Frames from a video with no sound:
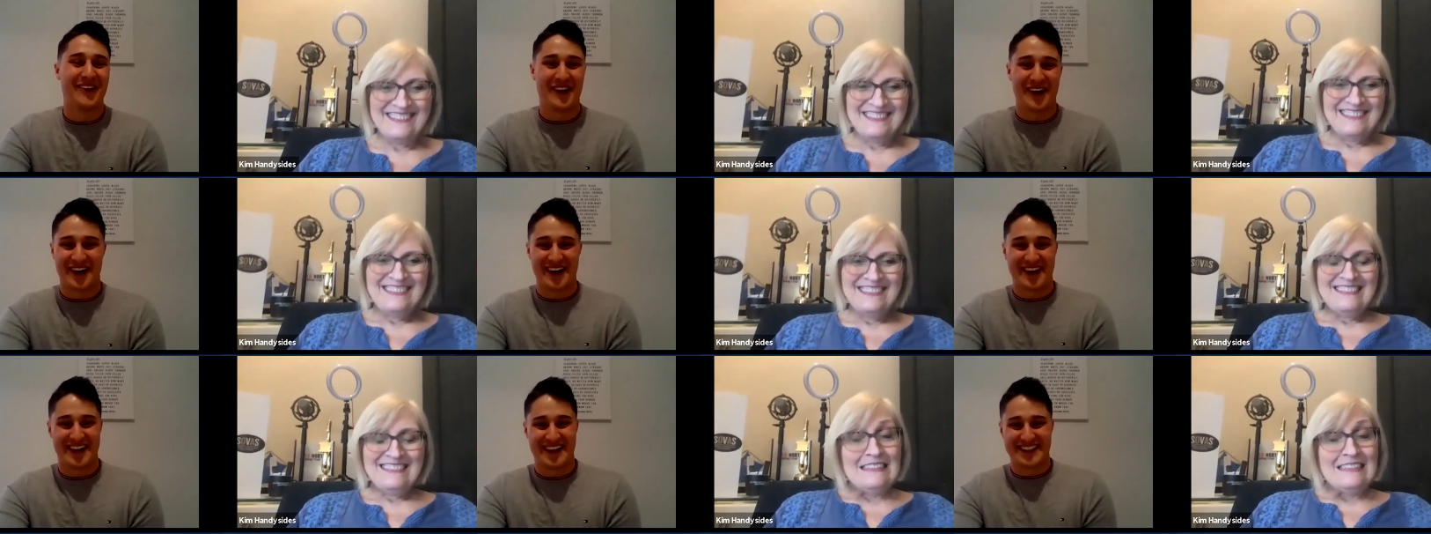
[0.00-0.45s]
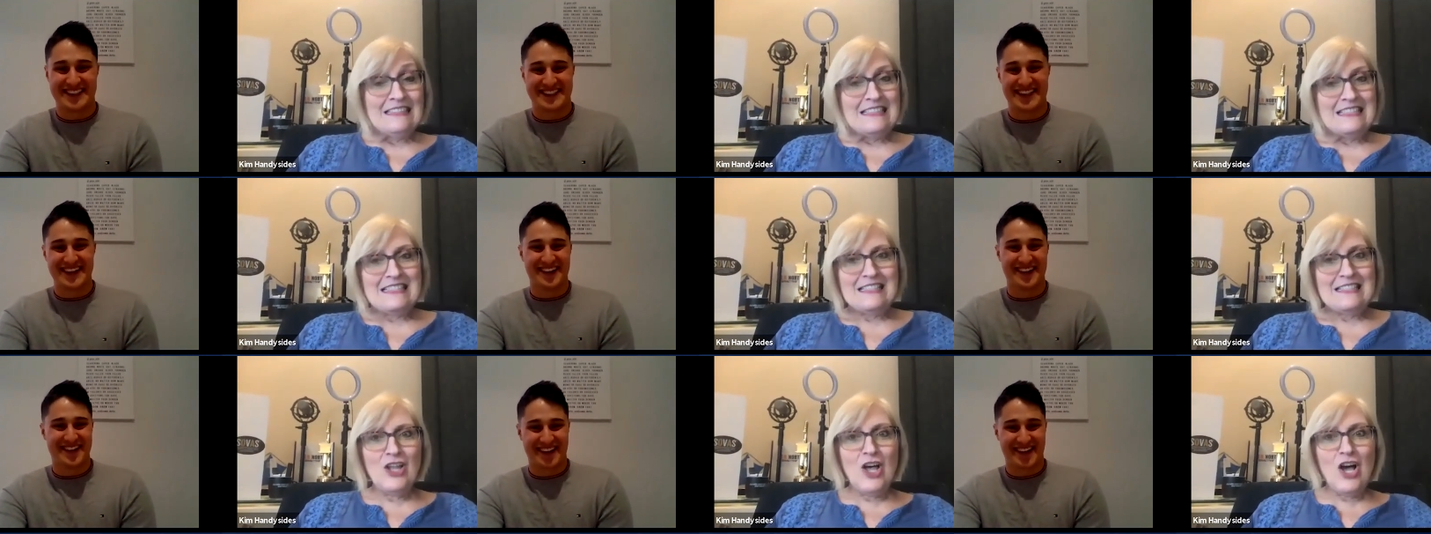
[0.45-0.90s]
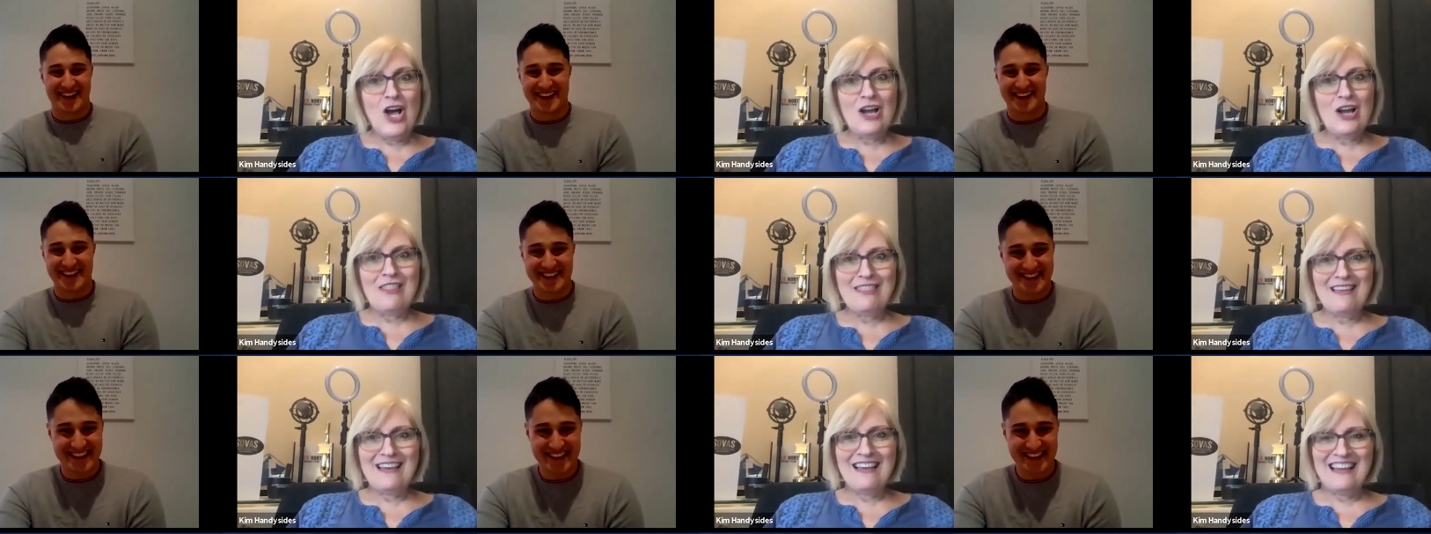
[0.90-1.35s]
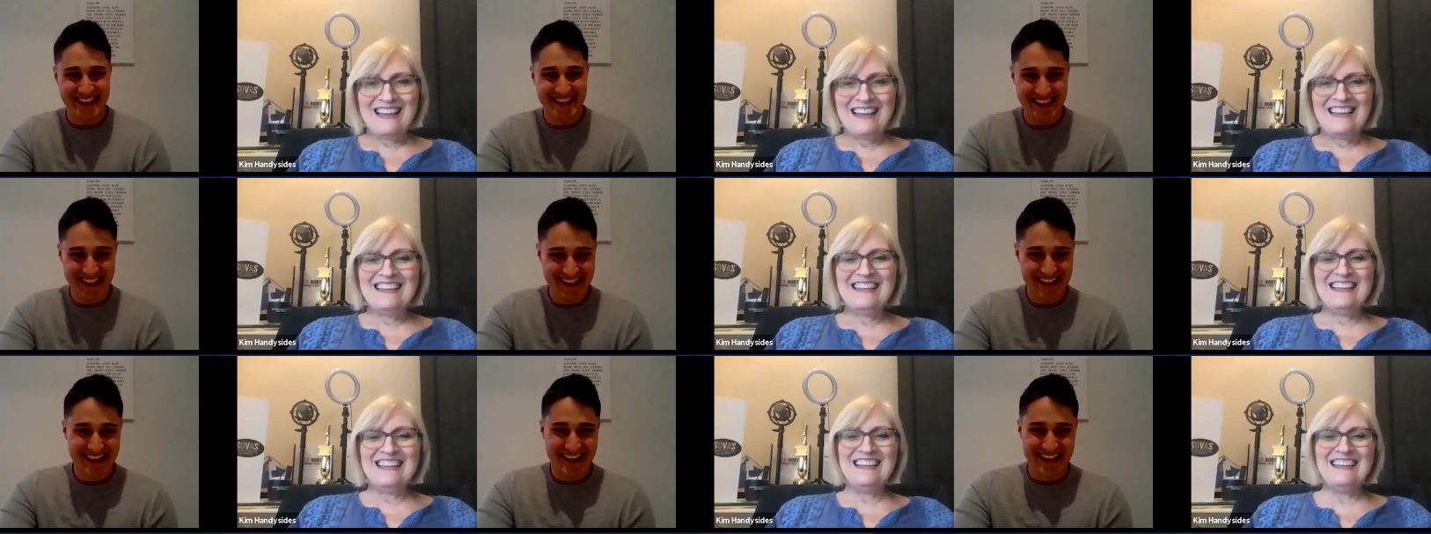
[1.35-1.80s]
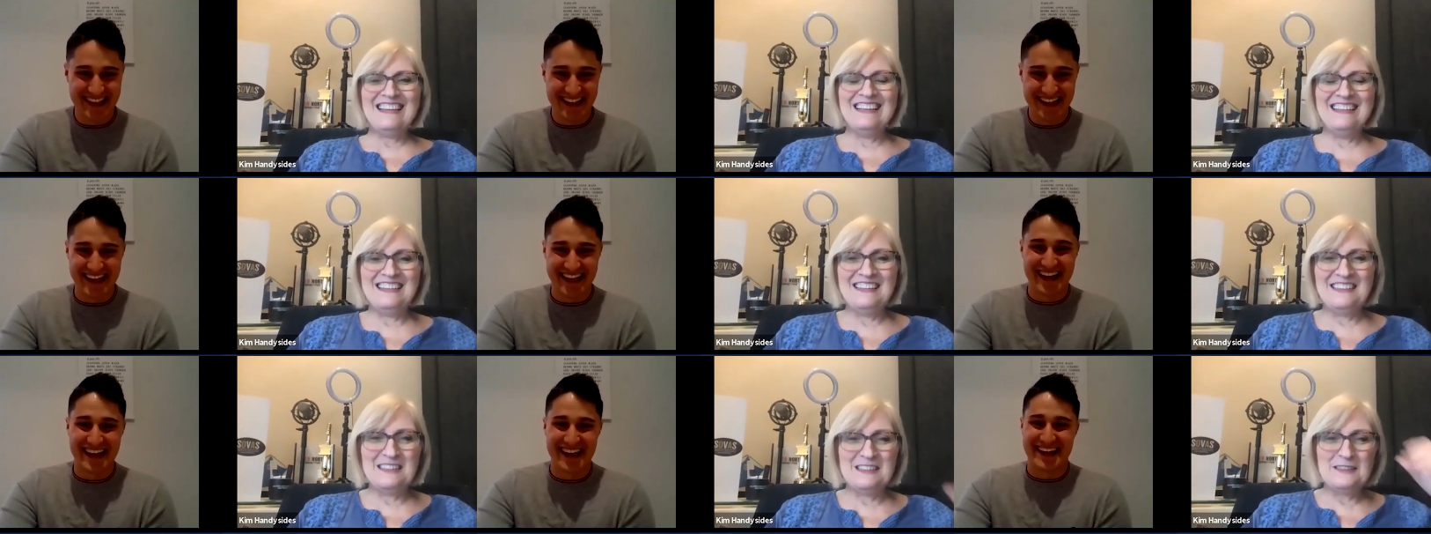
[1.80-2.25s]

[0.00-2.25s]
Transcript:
Speaker 1: No worries, no worries.